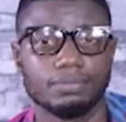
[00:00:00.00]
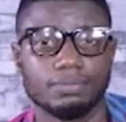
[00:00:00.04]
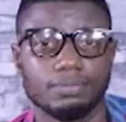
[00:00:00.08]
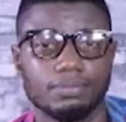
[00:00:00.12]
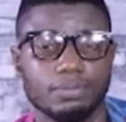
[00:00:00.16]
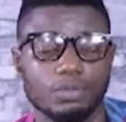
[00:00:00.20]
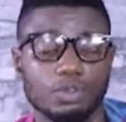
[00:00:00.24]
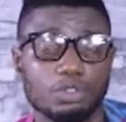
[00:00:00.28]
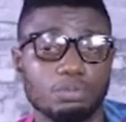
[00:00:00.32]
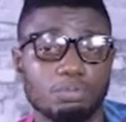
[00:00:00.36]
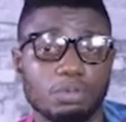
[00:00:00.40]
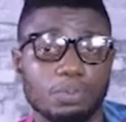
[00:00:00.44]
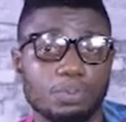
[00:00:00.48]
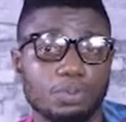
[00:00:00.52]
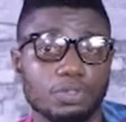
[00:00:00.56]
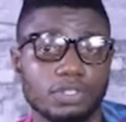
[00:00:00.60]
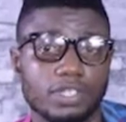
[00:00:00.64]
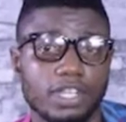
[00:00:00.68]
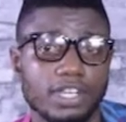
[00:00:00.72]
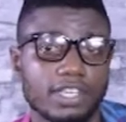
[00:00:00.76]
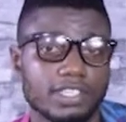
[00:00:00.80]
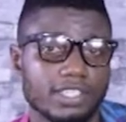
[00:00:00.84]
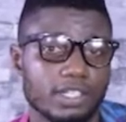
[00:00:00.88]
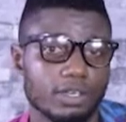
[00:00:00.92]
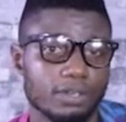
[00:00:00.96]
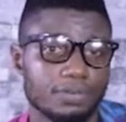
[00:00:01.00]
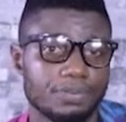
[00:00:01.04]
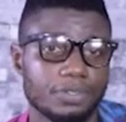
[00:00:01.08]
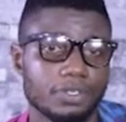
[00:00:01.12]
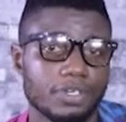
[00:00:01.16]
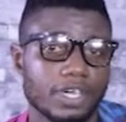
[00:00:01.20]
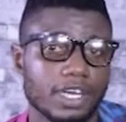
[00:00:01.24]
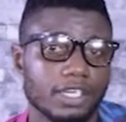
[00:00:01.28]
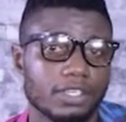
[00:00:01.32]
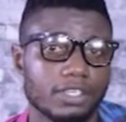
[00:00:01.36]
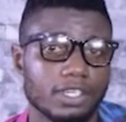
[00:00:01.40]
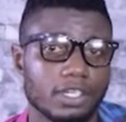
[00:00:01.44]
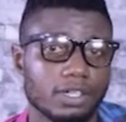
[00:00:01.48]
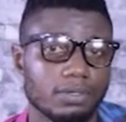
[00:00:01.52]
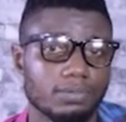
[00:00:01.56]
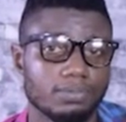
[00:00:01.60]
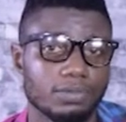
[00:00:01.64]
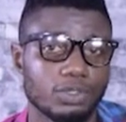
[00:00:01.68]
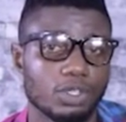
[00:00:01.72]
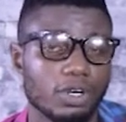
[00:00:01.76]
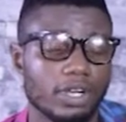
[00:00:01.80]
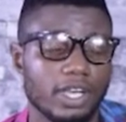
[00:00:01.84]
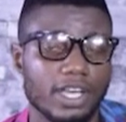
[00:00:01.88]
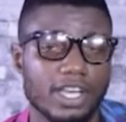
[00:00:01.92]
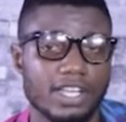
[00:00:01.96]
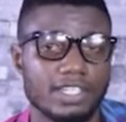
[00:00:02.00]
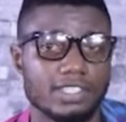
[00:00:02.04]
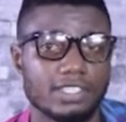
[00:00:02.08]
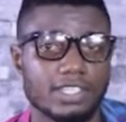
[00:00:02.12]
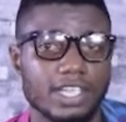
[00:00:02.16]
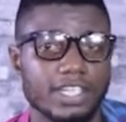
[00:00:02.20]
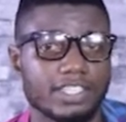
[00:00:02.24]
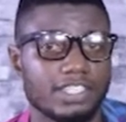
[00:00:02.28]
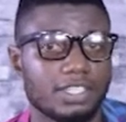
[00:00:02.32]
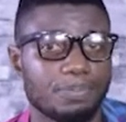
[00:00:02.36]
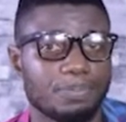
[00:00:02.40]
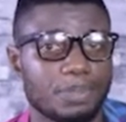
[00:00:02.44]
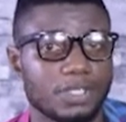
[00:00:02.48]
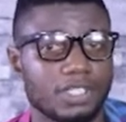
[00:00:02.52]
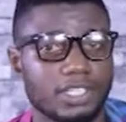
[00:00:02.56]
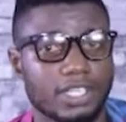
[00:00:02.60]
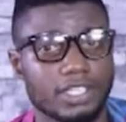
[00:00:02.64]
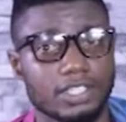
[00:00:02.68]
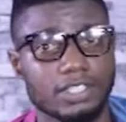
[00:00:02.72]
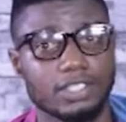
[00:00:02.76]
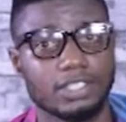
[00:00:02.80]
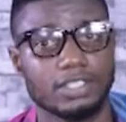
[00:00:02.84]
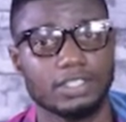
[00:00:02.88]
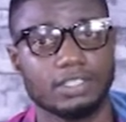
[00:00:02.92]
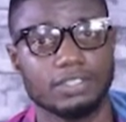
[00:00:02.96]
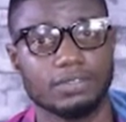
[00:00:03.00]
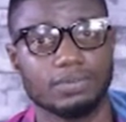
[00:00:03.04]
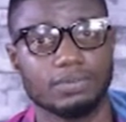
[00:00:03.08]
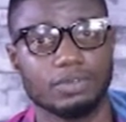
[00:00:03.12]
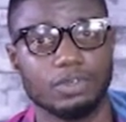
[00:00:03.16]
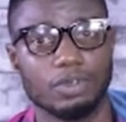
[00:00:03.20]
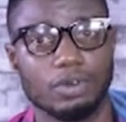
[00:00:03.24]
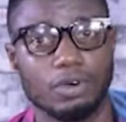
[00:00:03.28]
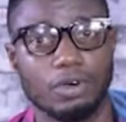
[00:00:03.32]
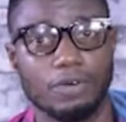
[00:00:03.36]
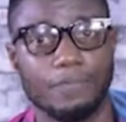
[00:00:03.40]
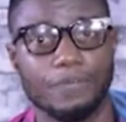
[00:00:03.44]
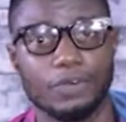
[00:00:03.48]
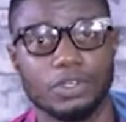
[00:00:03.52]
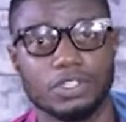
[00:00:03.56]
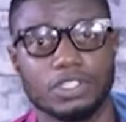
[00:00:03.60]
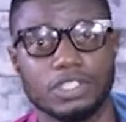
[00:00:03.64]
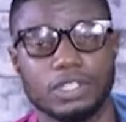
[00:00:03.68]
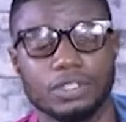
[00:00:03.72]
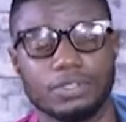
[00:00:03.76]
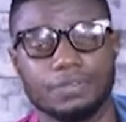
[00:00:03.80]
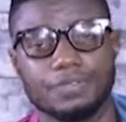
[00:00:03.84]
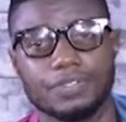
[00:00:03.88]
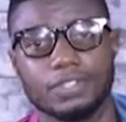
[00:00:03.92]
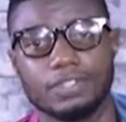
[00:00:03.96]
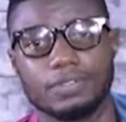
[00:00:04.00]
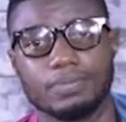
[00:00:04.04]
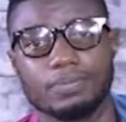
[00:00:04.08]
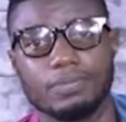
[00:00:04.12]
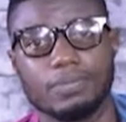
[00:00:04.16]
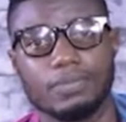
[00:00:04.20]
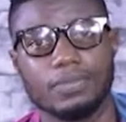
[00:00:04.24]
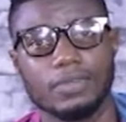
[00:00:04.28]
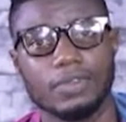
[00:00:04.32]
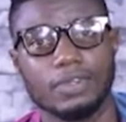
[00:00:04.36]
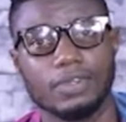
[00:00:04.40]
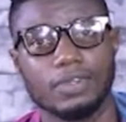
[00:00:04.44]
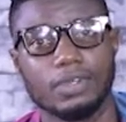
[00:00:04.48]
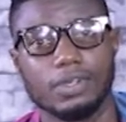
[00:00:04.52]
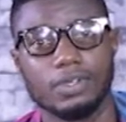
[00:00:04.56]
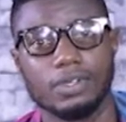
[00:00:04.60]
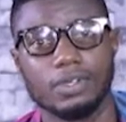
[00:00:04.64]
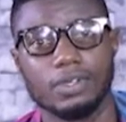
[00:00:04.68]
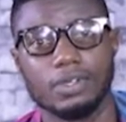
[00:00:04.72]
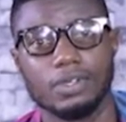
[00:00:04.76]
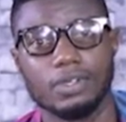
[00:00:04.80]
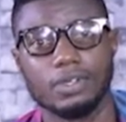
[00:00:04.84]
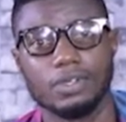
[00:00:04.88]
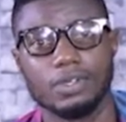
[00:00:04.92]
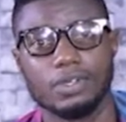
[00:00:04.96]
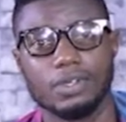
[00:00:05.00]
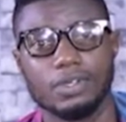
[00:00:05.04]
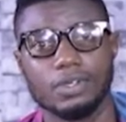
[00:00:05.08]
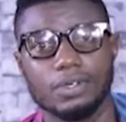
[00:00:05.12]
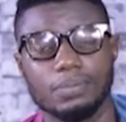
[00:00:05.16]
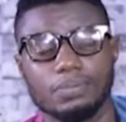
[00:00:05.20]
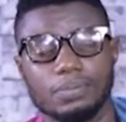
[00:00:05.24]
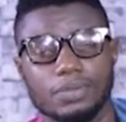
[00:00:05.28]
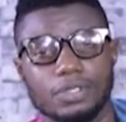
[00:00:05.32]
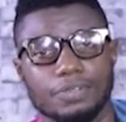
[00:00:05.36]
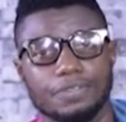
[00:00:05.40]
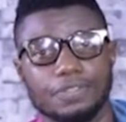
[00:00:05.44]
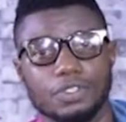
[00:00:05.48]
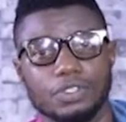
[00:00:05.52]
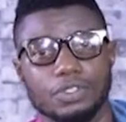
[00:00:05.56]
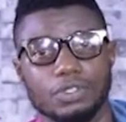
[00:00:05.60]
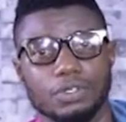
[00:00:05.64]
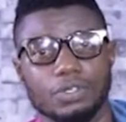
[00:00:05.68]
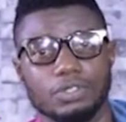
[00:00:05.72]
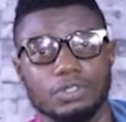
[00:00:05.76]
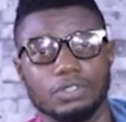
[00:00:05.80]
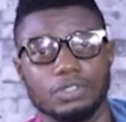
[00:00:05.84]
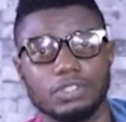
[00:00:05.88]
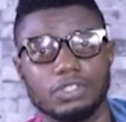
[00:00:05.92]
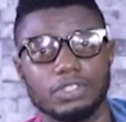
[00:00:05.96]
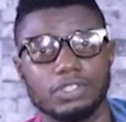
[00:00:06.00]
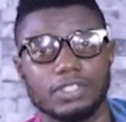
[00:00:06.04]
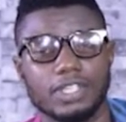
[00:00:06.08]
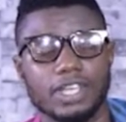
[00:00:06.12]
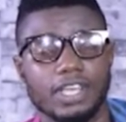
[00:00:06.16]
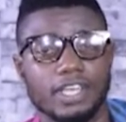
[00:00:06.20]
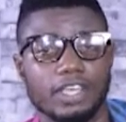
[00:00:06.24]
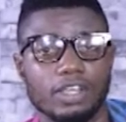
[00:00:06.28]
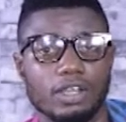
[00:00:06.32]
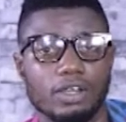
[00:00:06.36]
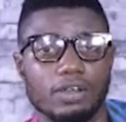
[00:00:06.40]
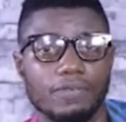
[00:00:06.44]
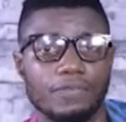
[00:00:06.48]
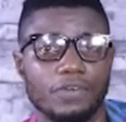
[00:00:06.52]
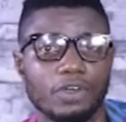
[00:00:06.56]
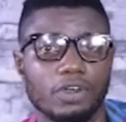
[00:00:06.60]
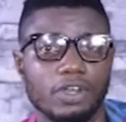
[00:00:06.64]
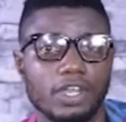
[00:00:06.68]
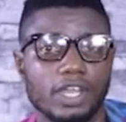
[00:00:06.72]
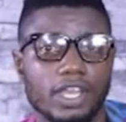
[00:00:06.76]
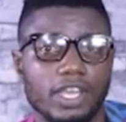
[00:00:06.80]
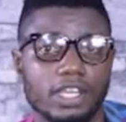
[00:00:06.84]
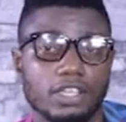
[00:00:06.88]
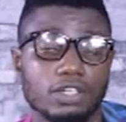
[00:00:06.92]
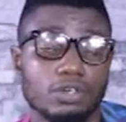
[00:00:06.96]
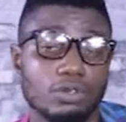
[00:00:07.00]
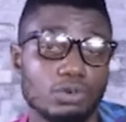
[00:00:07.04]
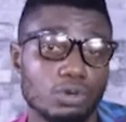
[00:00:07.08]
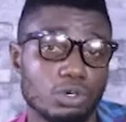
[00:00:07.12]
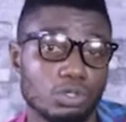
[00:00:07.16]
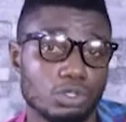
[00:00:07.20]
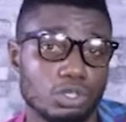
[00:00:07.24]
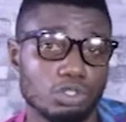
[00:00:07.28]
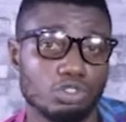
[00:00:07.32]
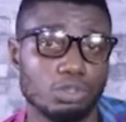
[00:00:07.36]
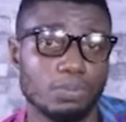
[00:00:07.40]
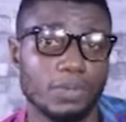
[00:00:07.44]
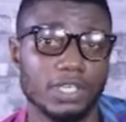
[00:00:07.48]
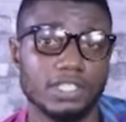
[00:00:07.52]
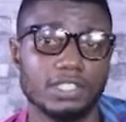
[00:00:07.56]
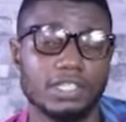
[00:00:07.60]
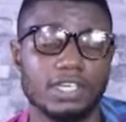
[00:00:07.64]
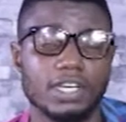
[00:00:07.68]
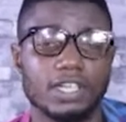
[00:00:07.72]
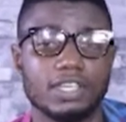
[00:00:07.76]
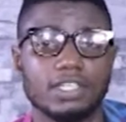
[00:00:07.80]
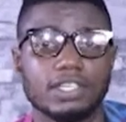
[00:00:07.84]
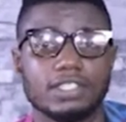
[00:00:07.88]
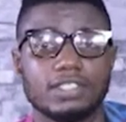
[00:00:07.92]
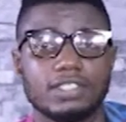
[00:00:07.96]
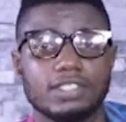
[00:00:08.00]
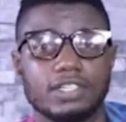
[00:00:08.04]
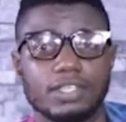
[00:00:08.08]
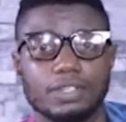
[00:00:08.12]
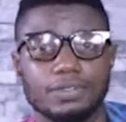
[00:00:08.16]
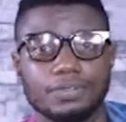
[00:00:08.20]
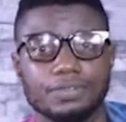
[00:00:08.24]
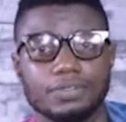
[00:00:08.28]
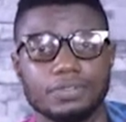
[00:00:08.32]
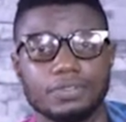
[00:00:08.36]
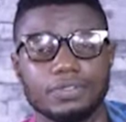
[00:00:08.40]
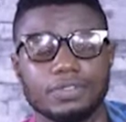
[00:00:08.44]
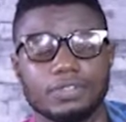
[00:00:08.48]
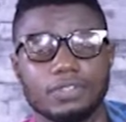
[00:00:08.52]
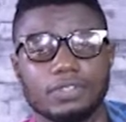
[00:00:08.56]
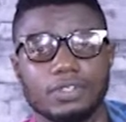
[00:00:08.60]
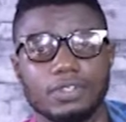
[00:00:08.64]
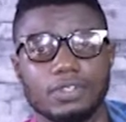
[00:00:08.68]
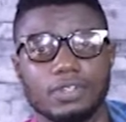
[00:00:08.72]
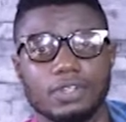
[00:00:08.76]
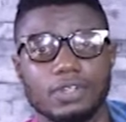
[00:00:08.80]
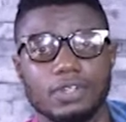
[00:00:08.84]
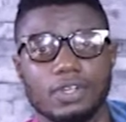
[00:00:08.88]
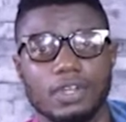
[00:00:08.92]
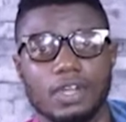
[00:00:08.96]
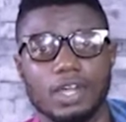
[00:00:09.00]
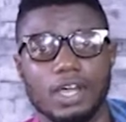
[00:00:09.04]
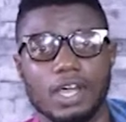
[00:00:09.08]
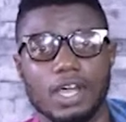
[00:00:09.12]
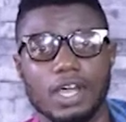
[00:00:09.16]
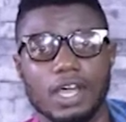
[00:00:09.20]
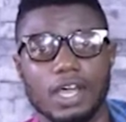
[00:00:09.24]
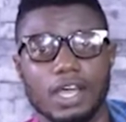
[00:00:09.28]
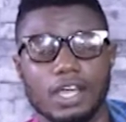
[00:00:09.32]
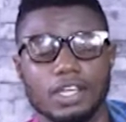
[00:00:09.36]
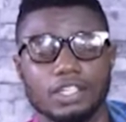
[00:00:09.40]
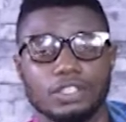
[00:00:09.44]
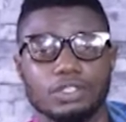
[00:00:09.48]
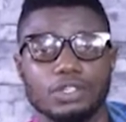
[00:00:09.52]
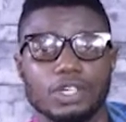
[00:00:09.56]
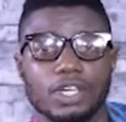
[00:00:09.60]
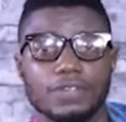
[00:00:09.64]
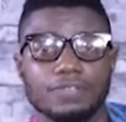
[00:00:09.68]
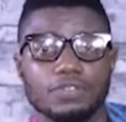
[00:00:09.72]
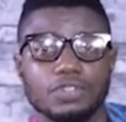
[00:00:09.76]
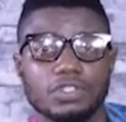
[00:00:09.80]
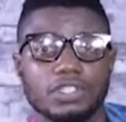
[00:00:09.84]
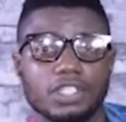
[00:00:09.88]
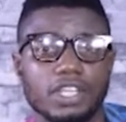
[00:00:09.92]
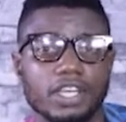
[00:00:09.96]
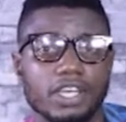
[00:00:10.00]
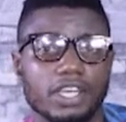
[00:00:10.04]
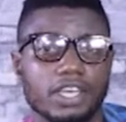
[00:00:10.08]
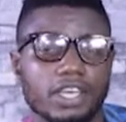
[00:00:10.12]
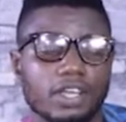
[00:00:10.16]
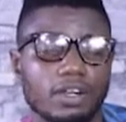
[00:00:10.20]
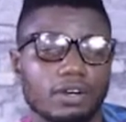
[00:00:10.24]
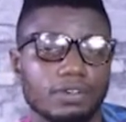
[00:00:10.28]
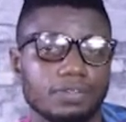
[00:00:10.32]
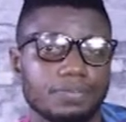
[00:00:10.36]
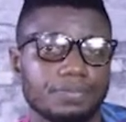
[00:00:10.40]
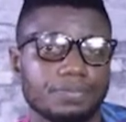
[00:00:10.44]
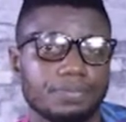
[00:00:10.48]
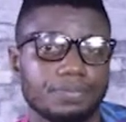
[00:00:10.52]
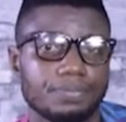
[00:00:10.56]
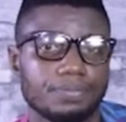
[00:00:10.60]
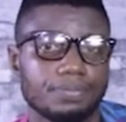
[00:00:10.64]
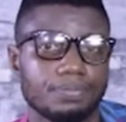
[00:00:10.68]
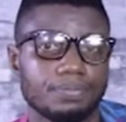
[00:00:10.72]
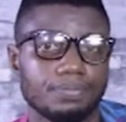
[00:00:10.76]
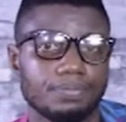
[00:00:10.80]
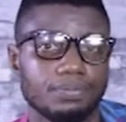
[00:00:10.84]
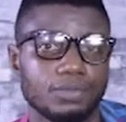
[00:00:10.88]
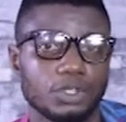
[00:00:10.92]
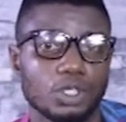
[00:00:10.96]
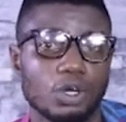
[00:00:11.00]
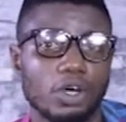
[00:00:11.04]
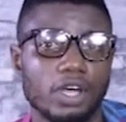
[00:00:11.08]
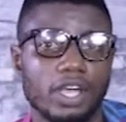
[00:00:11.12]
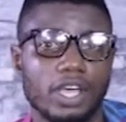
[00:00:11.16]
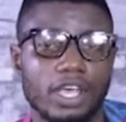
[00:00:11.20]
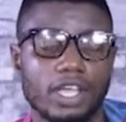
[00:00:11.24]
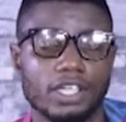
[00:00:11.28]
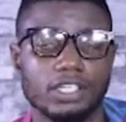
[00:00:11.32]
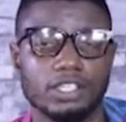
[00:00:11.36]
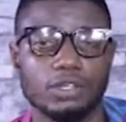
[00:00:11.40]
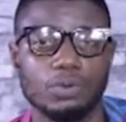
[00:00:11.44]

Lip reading: Most people take selfie right now. Your hair is 90% of your selfie. If you don't take care of your hair, it grows automatically itself. And you have to take care of your hair the